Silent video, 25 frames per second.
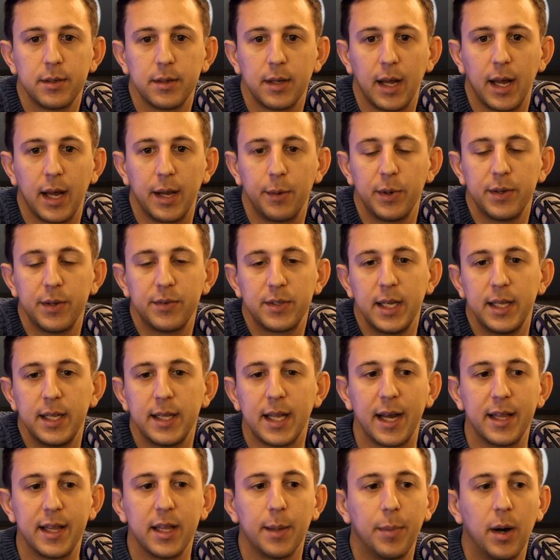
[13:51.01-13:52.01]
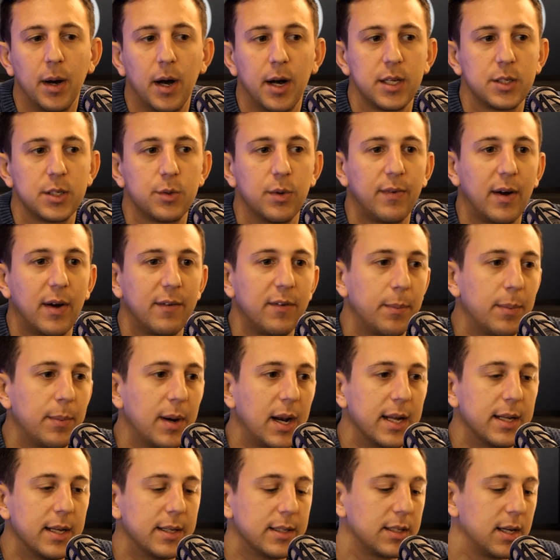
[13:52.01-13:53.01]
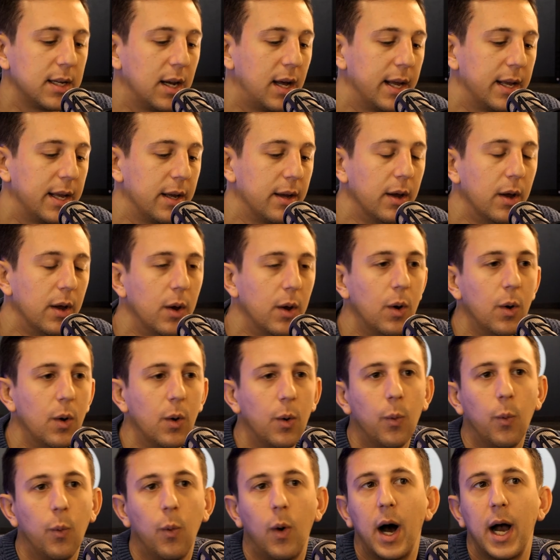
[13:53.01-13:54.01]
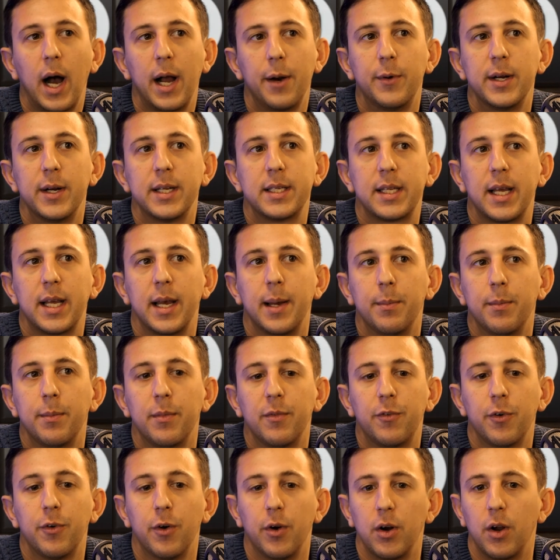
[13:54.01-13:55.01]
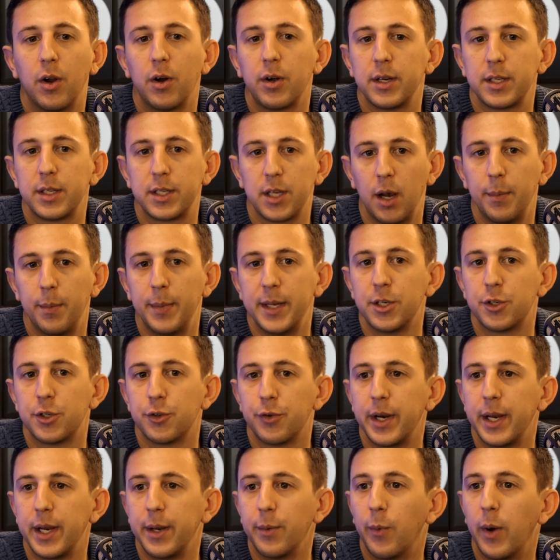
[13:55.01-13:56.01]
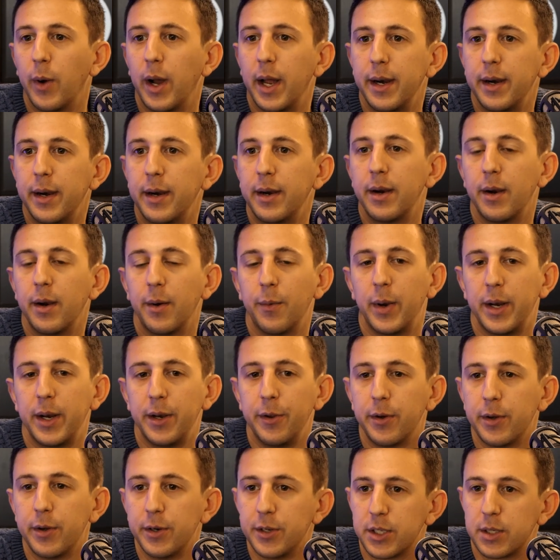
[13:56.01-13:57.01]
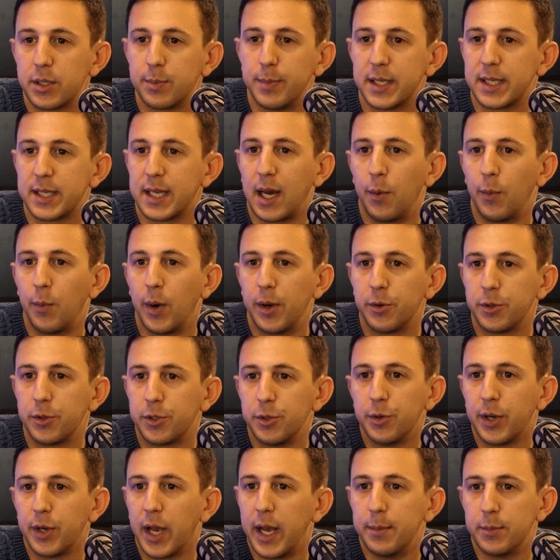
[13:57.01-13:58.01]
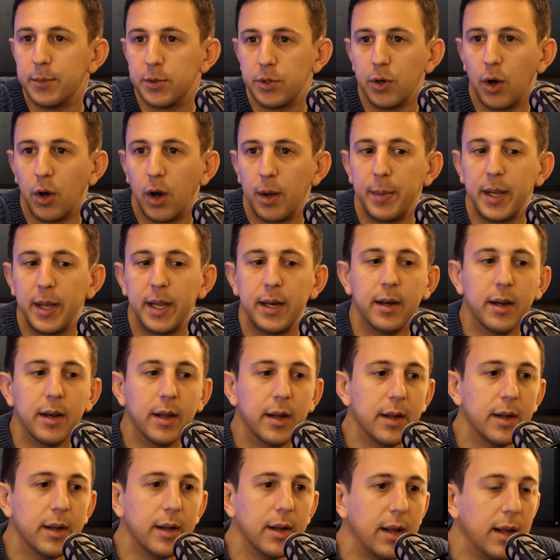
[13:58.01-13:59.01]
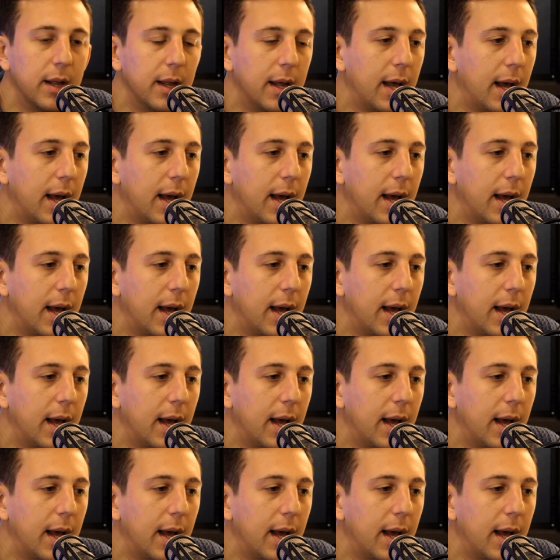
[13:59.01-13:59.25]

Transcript: And we've seen that in the past with other players like why risk him for a longer term injury mm-hmm. when when you can just miss out one or two games? You know what I mean? Exactly.